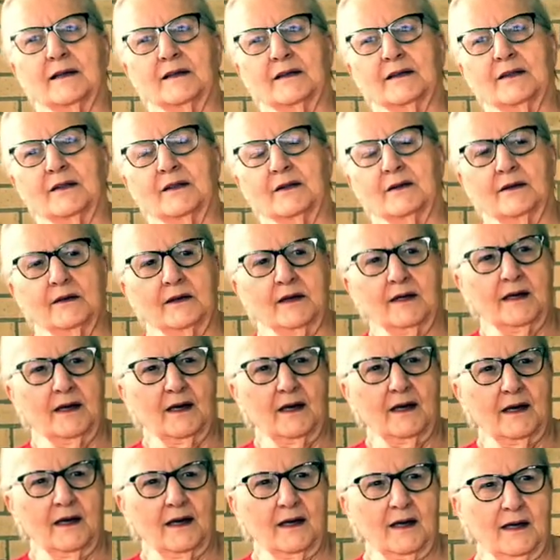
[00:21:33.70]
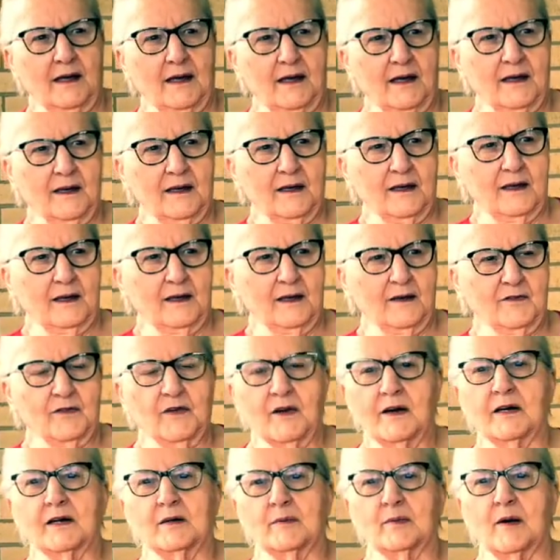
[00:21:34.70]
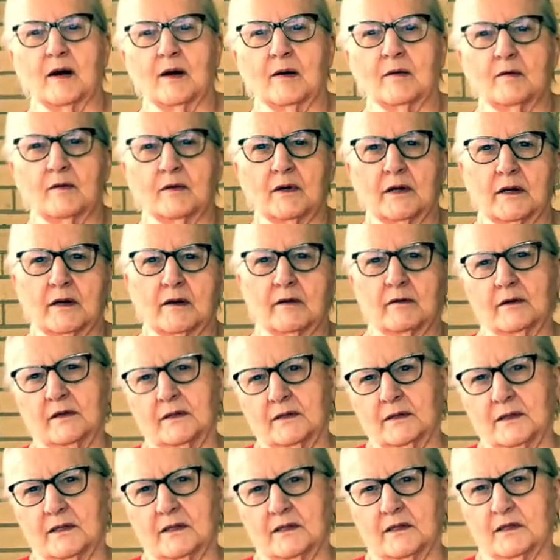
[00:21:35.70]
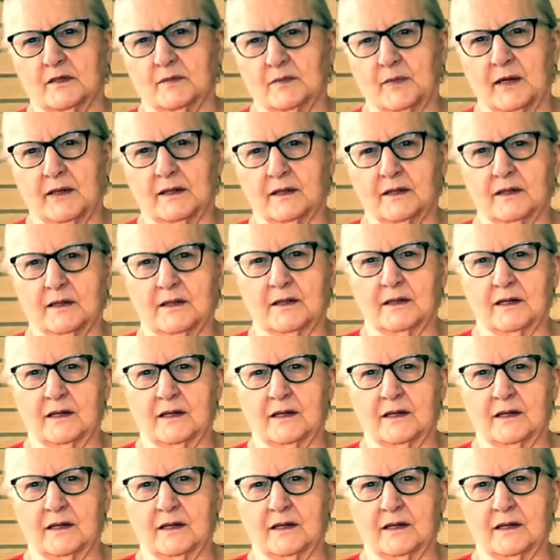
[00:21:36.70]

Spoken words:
the fire department, whatever, when they inspected it